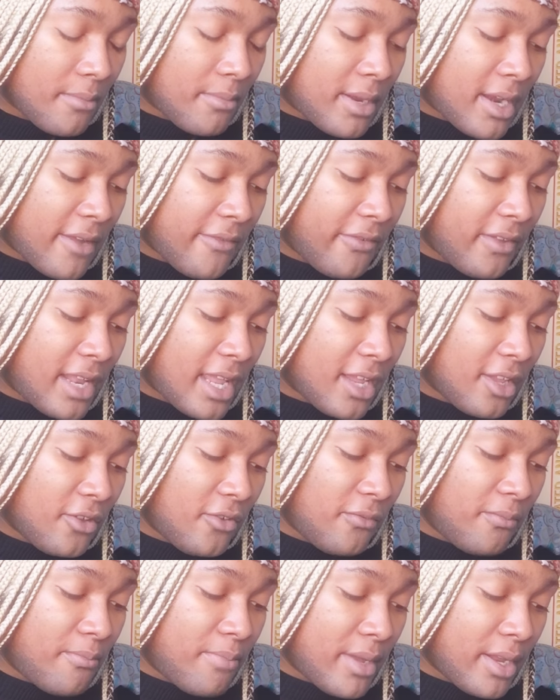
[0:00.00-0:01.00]
But I feel like
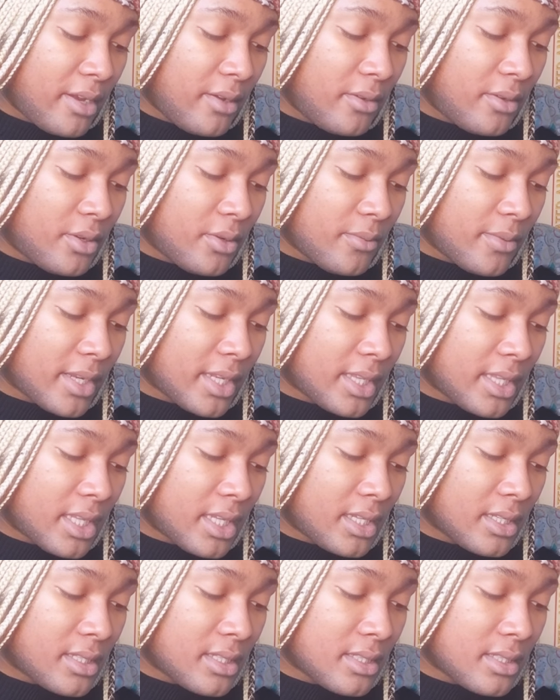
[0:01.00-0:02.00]
you've been doing
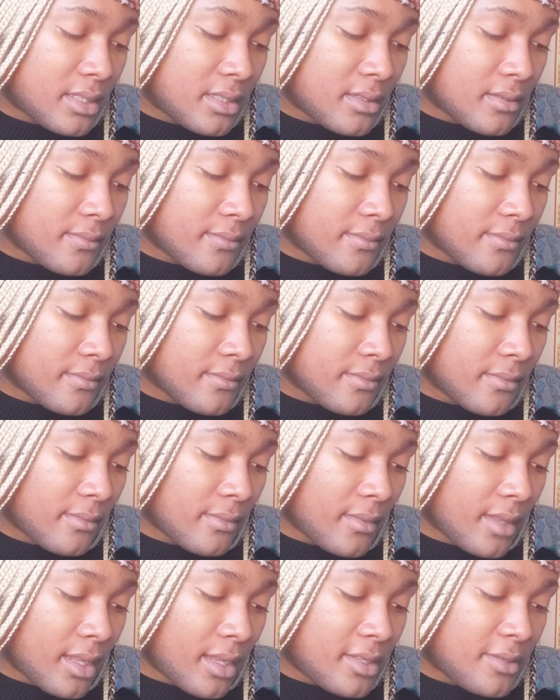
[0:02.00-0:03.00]
this.
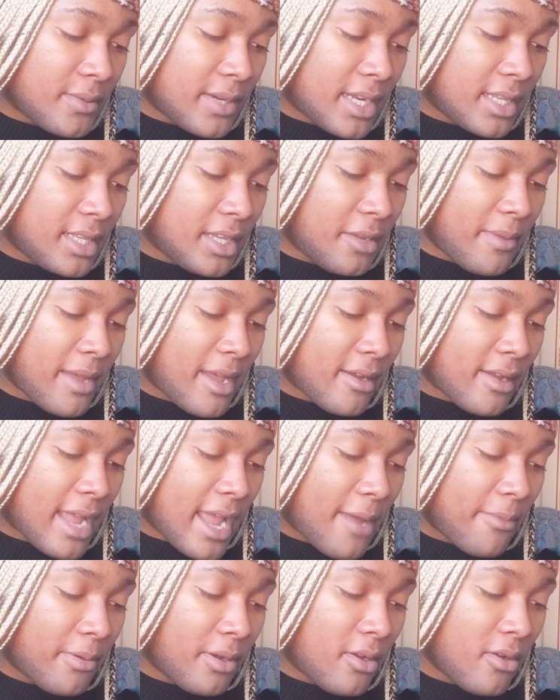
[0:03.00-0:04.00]
Because when I about
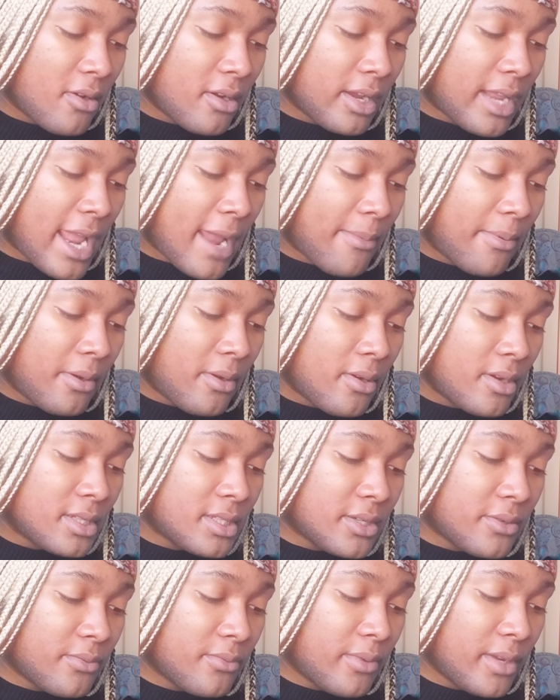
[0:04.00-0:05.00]
Capricorn,
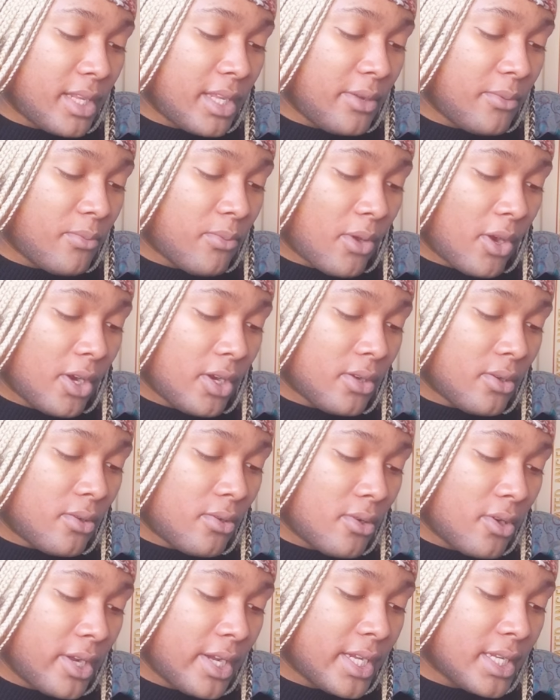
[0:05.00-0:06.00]
Capricorns are really
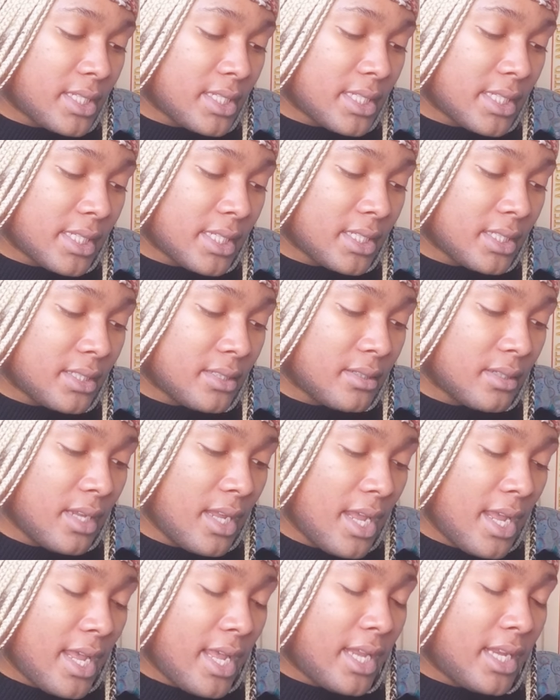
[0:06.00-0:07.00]
work-oriented.
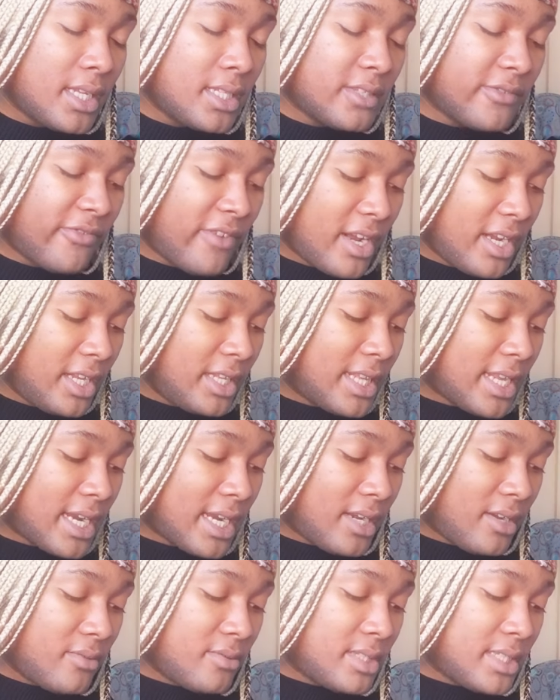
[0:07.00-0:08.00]
And it's funny that
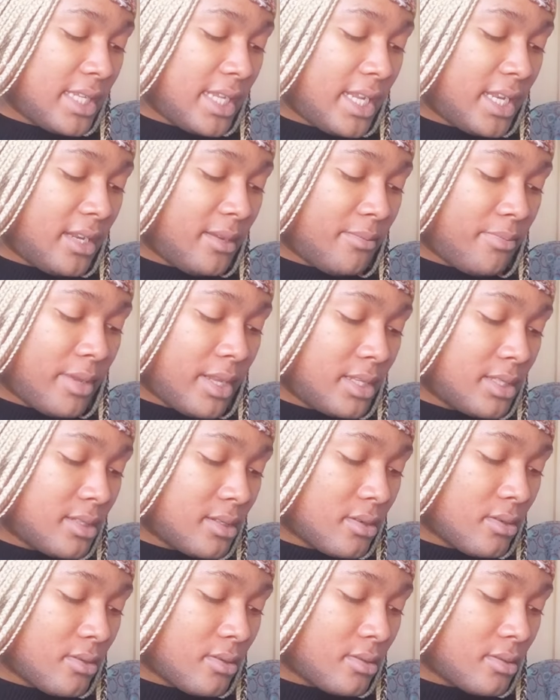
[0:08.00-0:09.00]
I don't see any
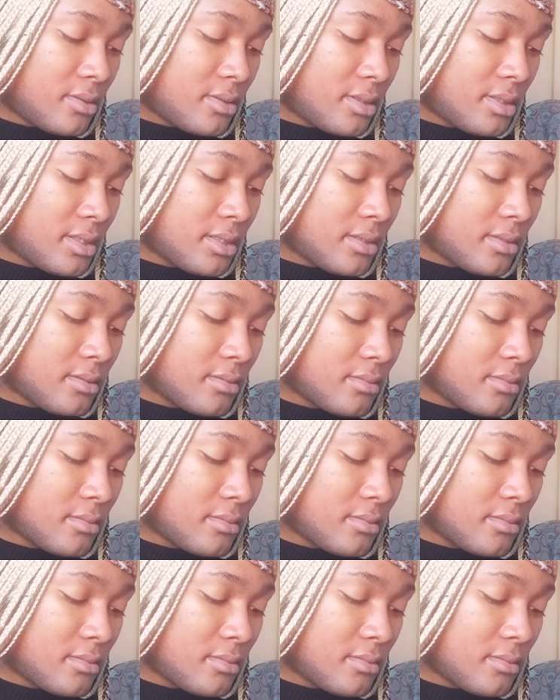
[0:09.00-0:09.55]
pentacles.